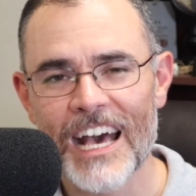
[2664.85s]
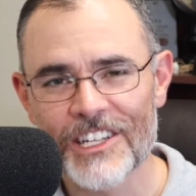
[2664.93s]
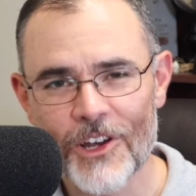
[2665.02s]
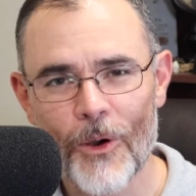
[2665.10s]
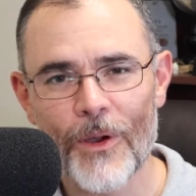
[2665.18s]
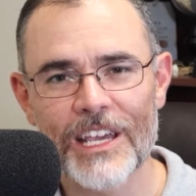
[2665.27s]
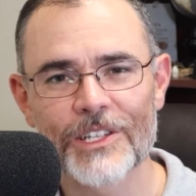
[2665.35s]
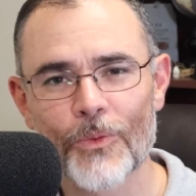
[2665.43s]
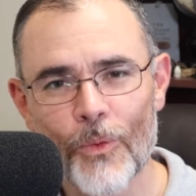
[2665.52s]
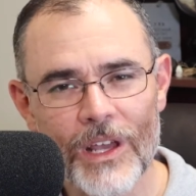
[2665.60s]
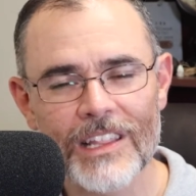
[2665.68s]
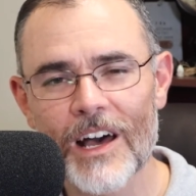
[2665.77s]
As always,
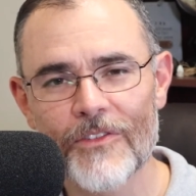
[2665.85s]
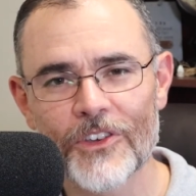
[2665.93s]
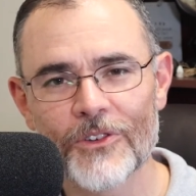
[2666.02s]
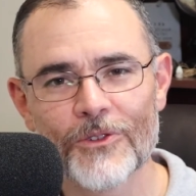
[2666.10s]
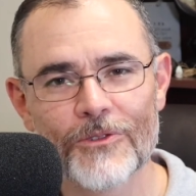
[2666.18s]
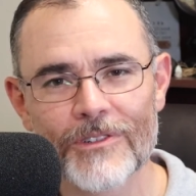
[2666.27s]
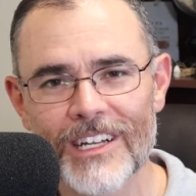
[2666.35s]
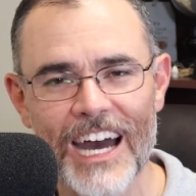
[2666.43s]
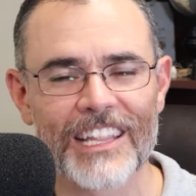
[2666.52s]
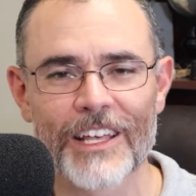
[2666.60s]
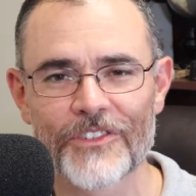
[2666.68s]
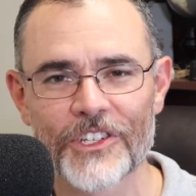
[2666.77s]
we love you,
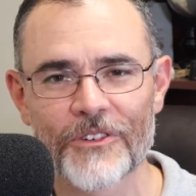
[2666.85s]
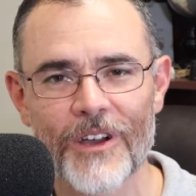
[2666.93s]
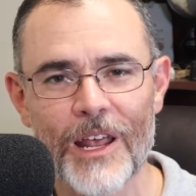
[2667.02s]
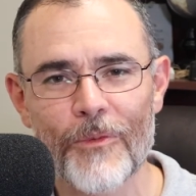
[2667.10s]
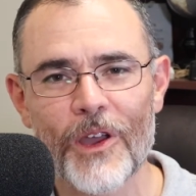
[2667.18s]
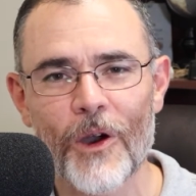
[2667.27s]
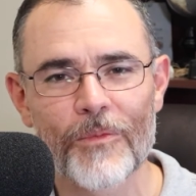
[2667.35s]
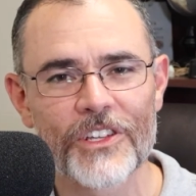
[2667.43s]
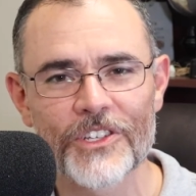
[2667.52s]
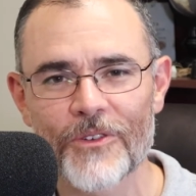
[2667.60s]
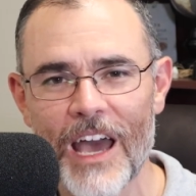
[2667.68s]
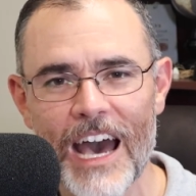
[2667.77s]
God loves you, and we hope
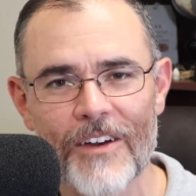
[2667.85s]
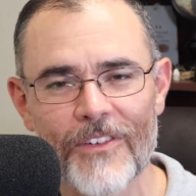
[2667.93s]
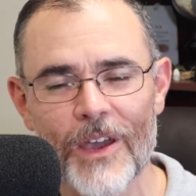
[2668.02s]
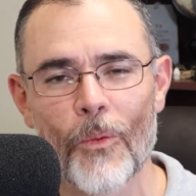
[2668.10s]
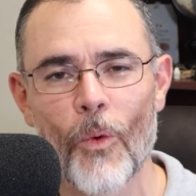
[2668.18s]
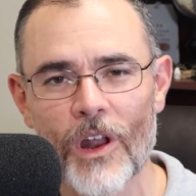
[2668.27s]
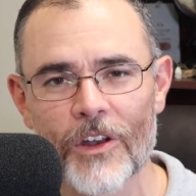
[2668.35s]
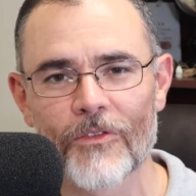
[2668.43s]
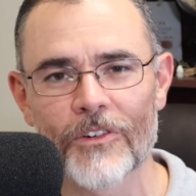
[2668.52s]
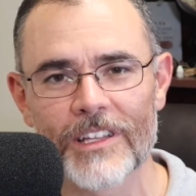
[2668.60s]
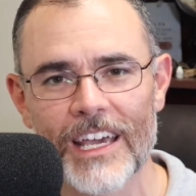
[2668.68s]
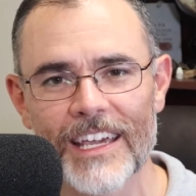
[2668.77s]
that you have a
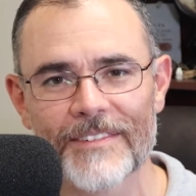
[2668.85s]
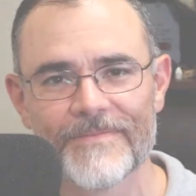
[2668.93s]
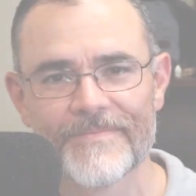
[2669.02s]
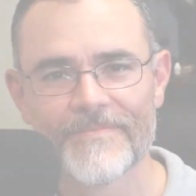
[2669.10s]
wonderful day.